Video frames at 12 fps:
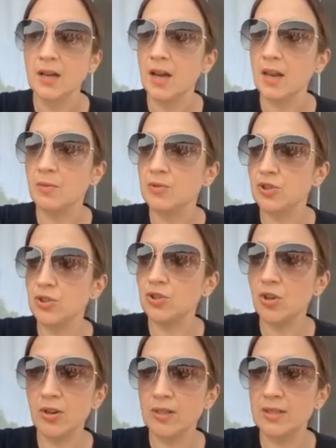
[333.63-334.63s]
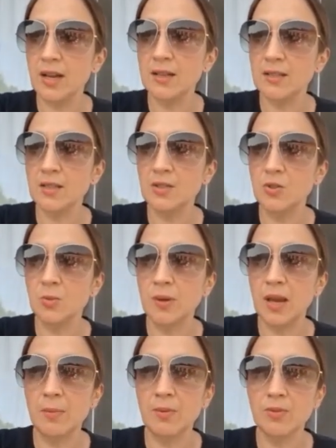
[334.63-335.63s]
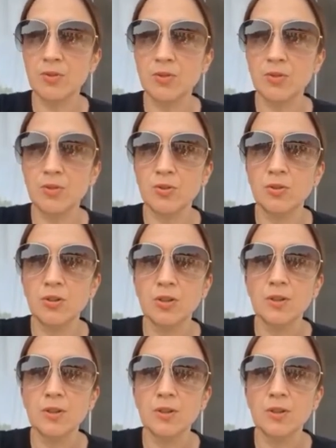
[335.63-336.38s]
And I was just so excited to be able to